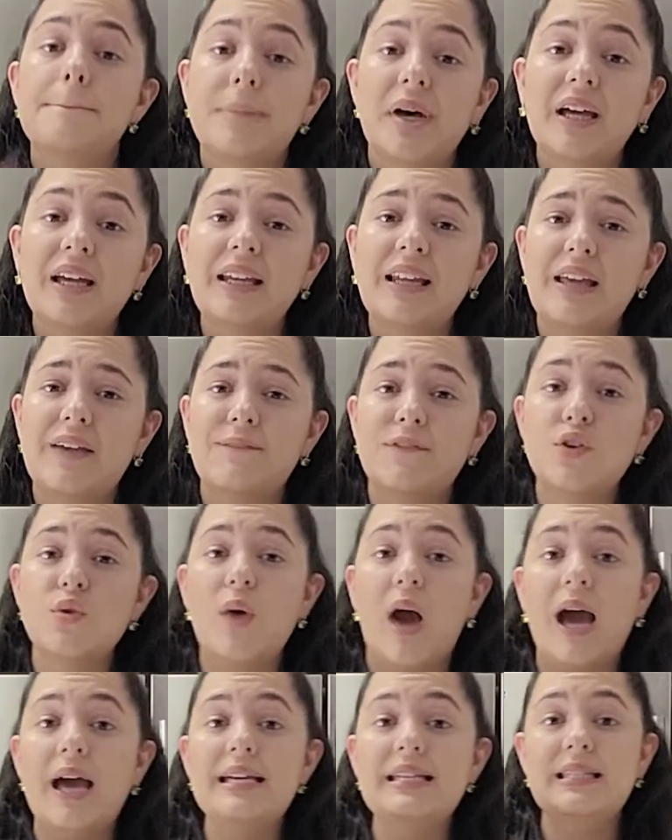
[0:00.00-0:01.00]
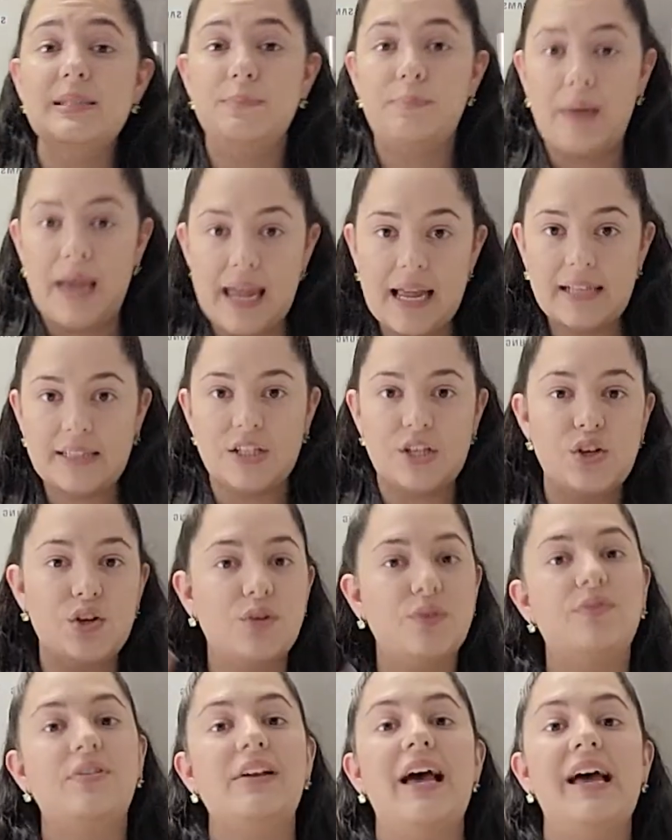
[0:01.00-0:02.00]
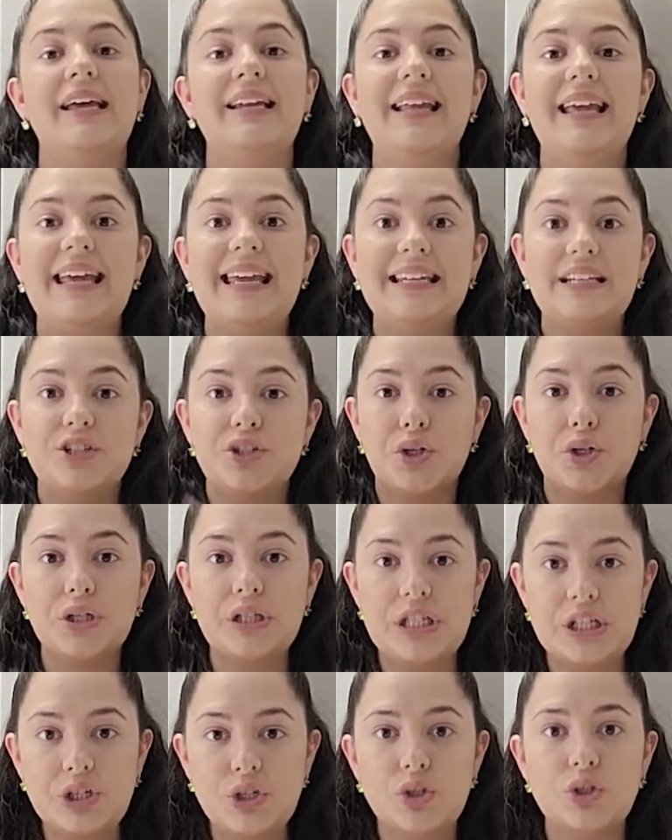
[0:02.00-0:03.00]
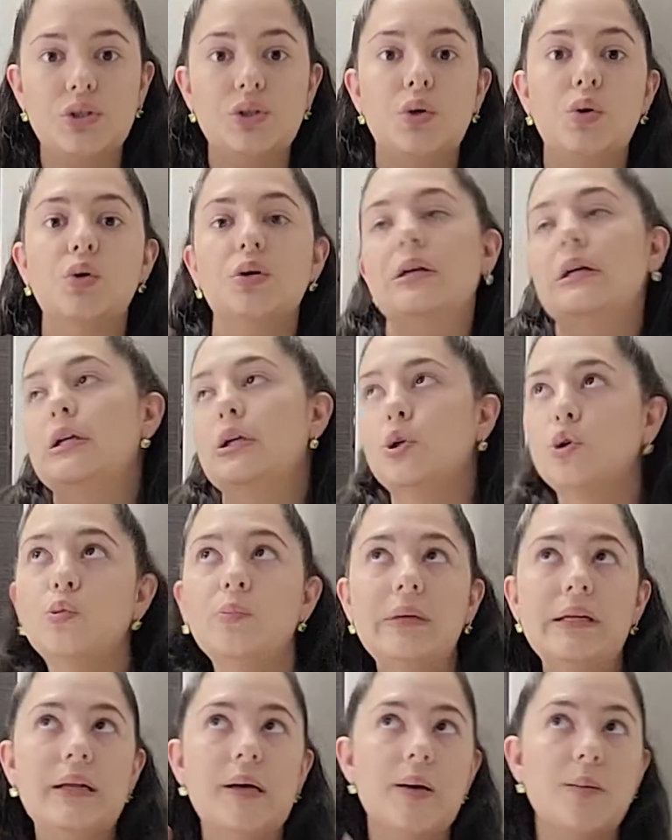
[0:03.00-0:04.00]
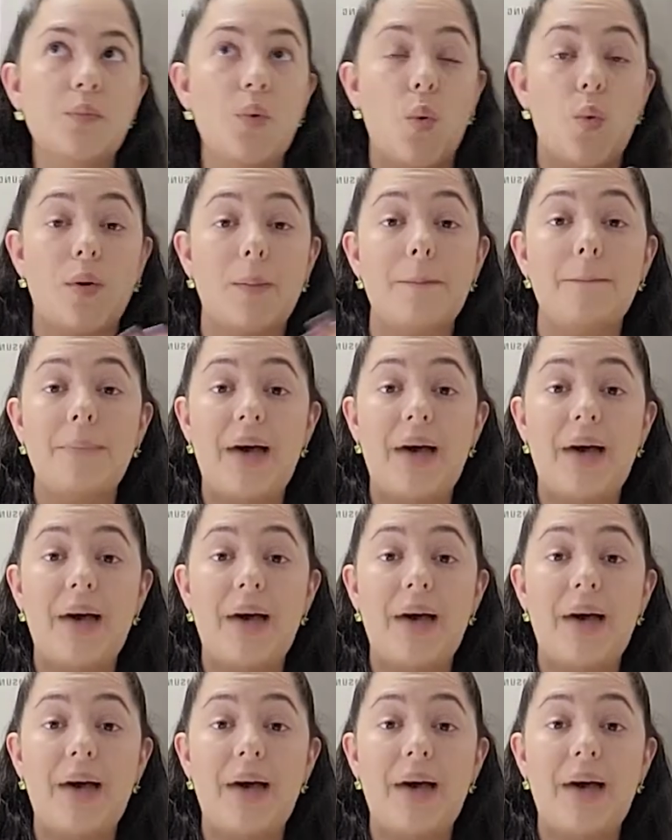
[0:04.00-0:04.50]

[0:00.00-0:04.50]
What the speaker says: But if you guys baked your flan in a traditional aluminum or